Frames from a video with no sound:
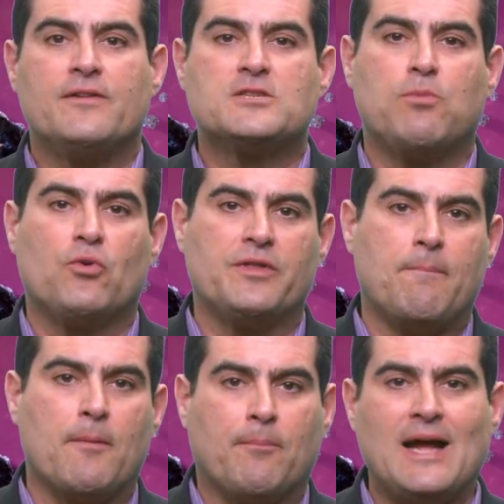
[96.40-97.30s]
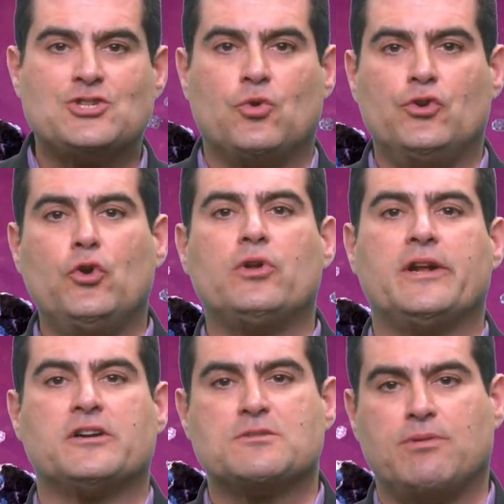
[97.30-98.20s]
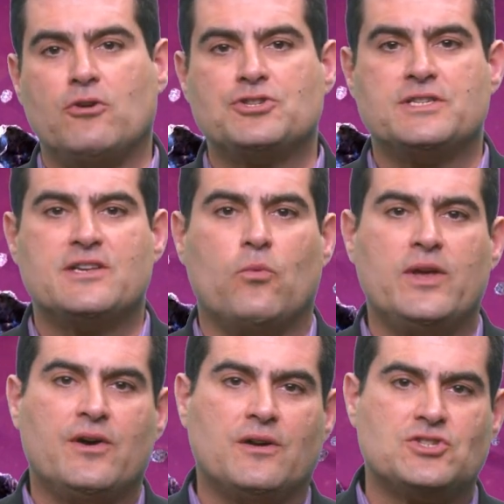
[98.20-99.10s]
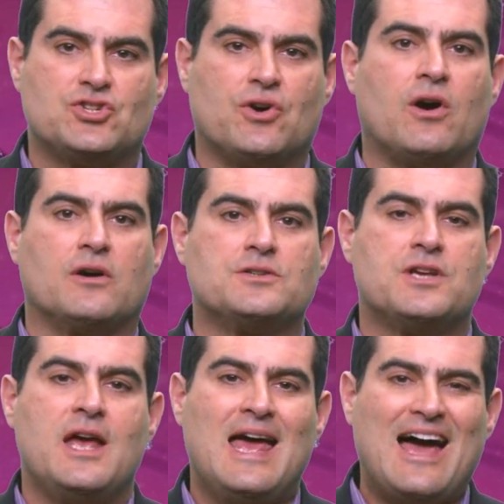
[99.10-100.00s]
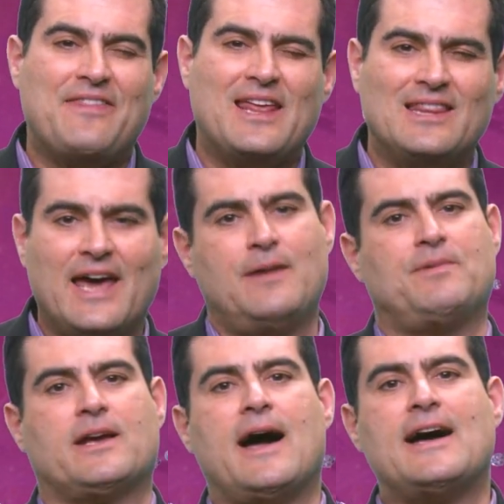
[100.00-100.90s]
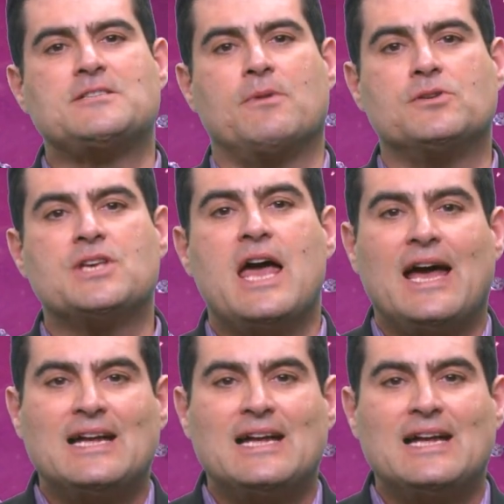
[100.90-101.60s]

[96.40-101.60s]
We've explored the perpetual nuclear explosions that we call stars, how they light up the cosmos,